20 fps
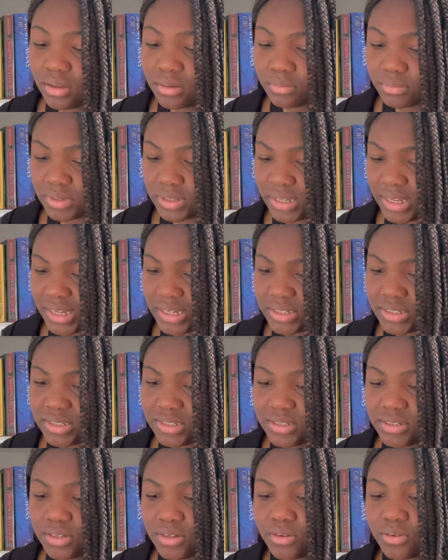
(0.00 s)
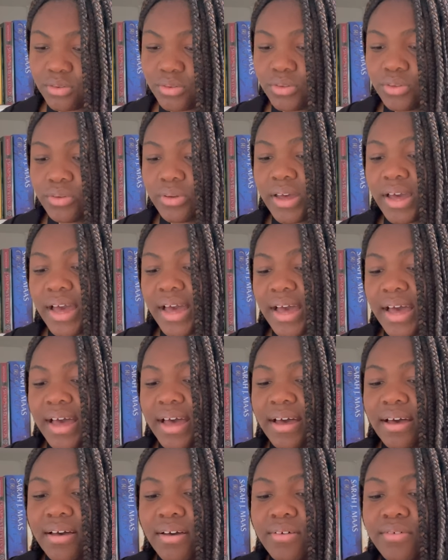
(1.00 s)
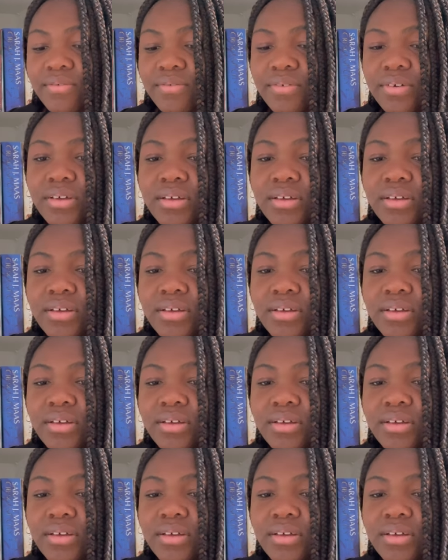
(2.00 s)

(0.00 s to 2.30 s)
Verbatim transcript: But yes, so you have